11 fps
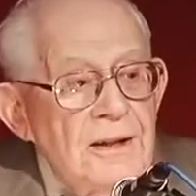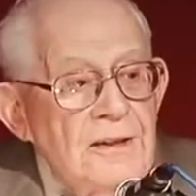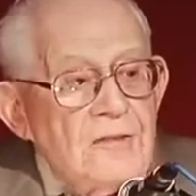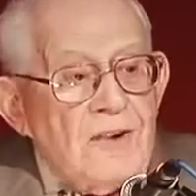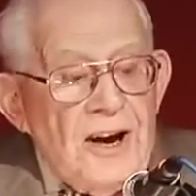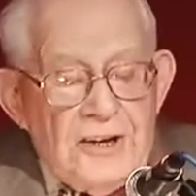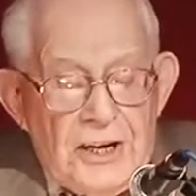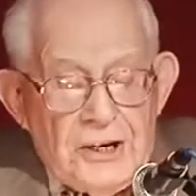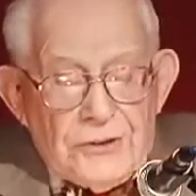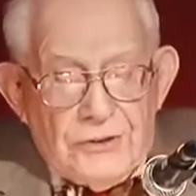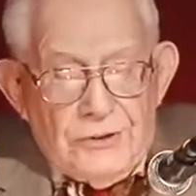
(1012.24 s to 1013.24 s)
The
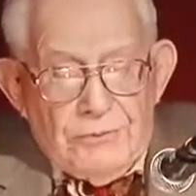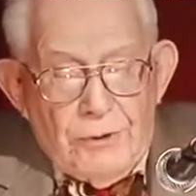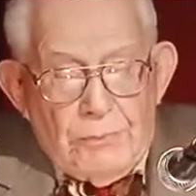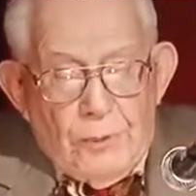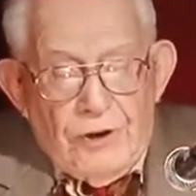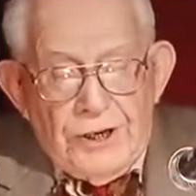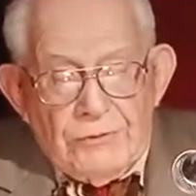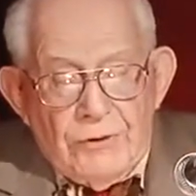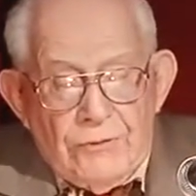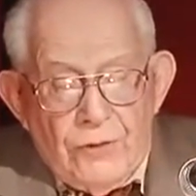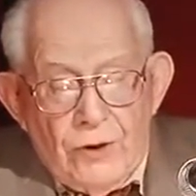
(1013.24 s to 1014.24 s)
financial
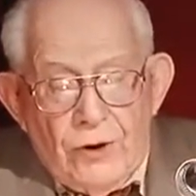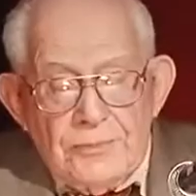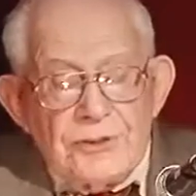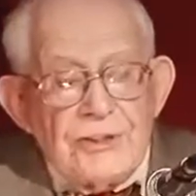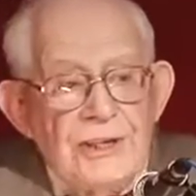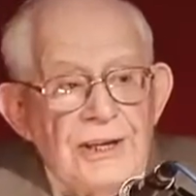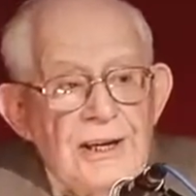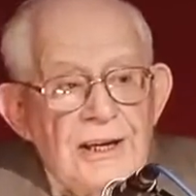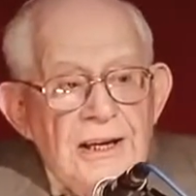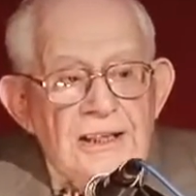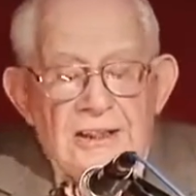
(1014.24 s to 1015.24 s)
reporting reforms
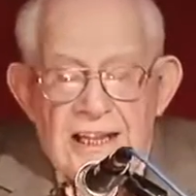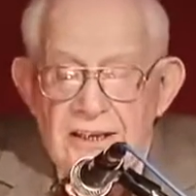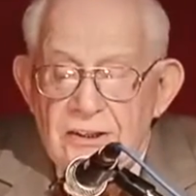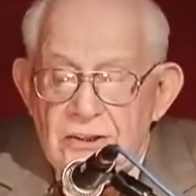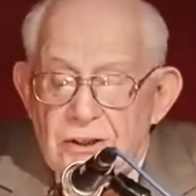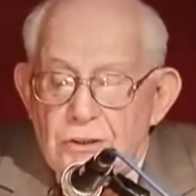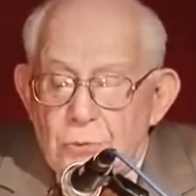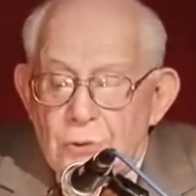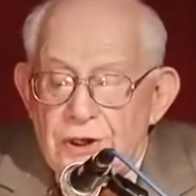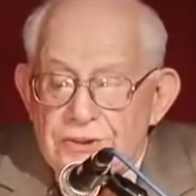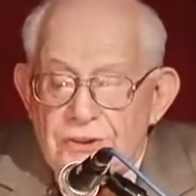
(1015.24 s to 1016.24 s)
intended to
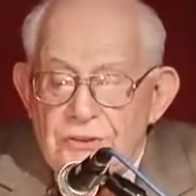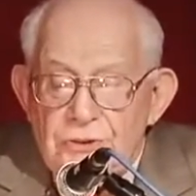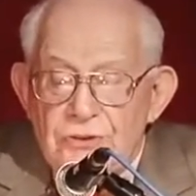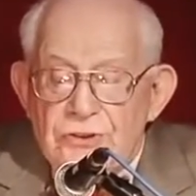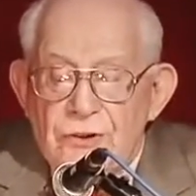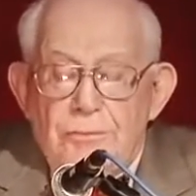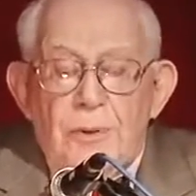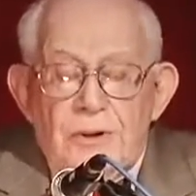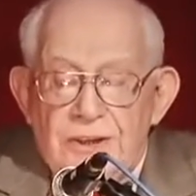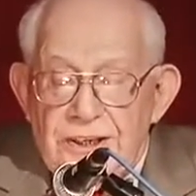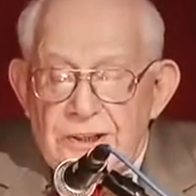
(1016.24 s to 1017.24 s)
thwart the use of
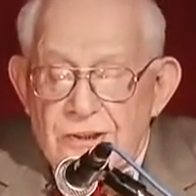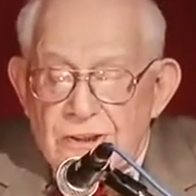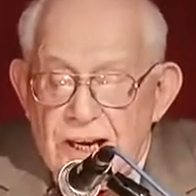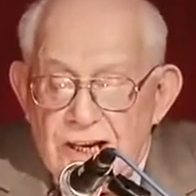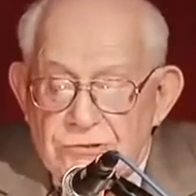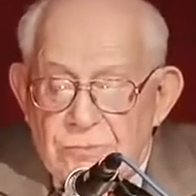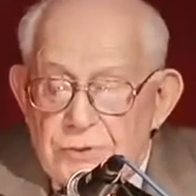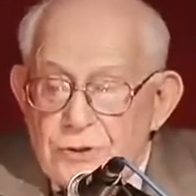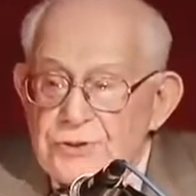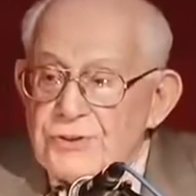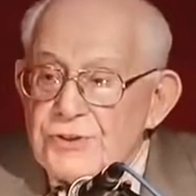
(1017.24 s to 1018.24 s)
political
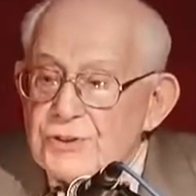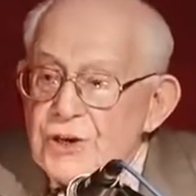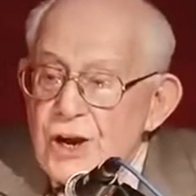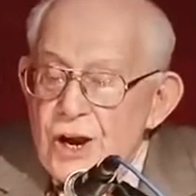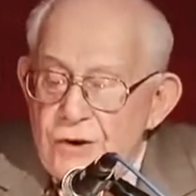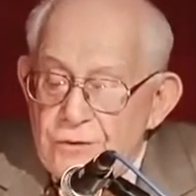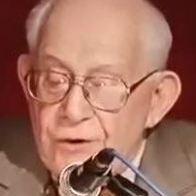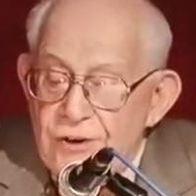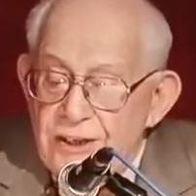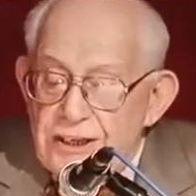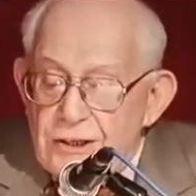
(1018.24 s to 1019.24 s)
contributions
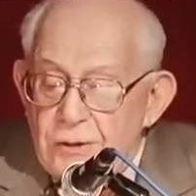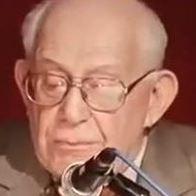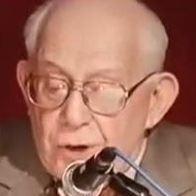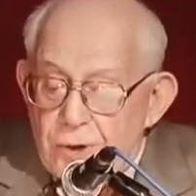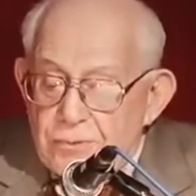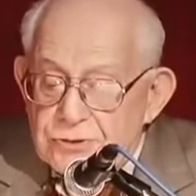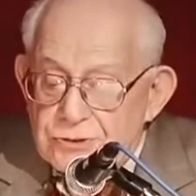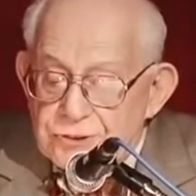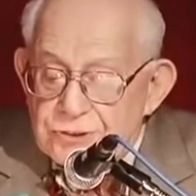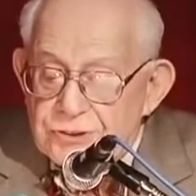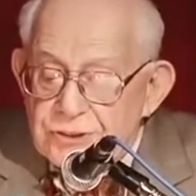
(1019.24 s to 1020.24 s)
for illegal
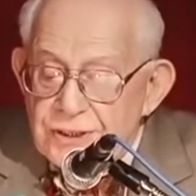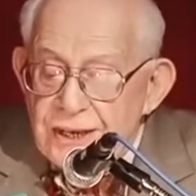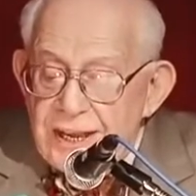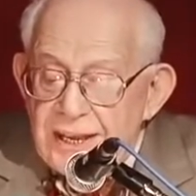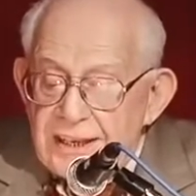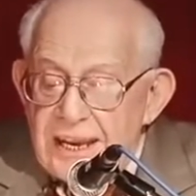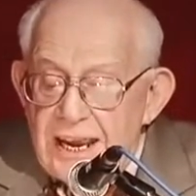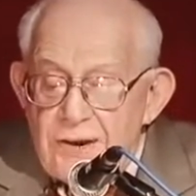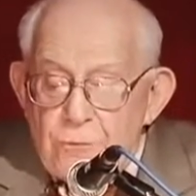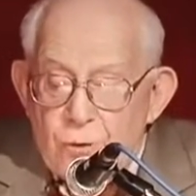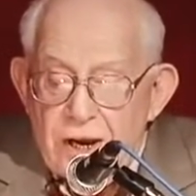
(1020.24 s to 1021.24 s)
purposes
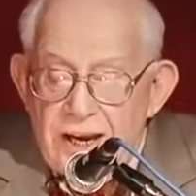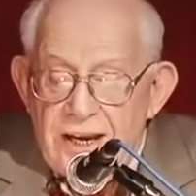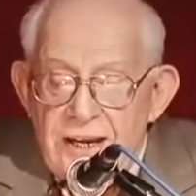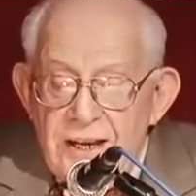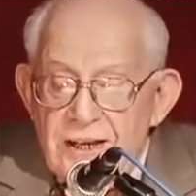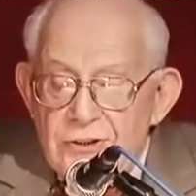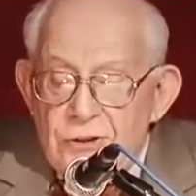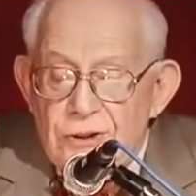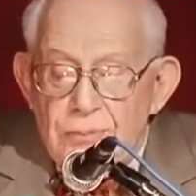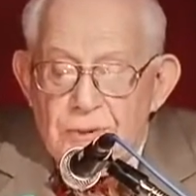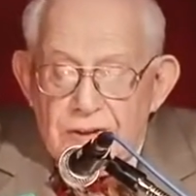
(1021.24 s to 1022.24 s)
gave way
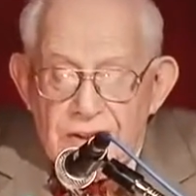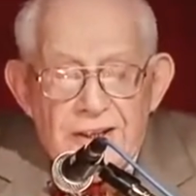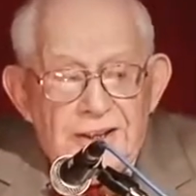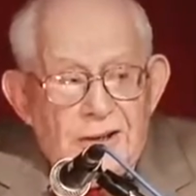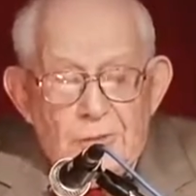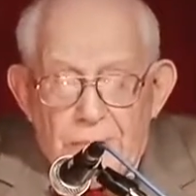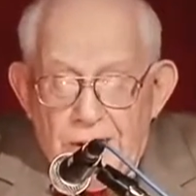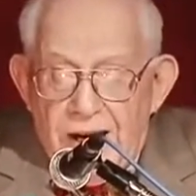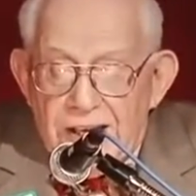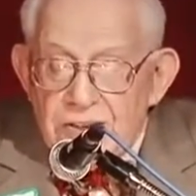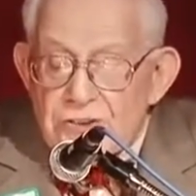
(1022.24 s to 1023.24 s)
to the political
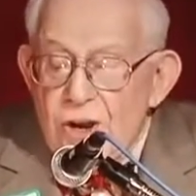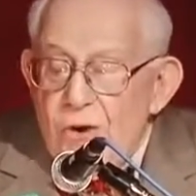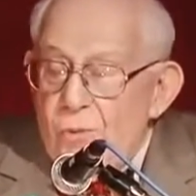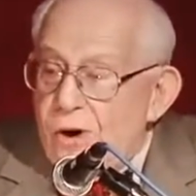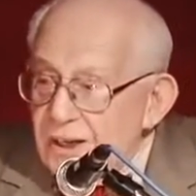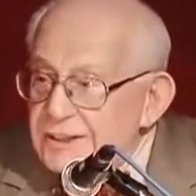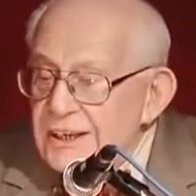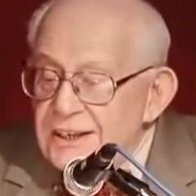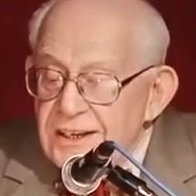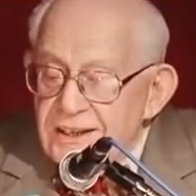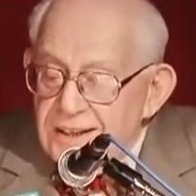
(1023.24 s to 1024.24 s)
parties
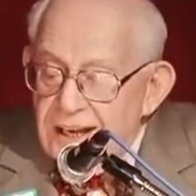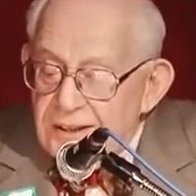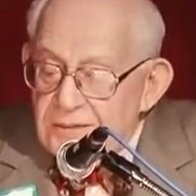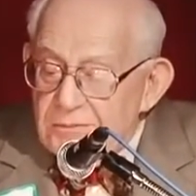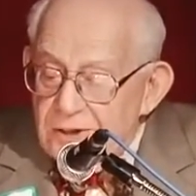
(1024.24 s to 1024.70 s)
wanting that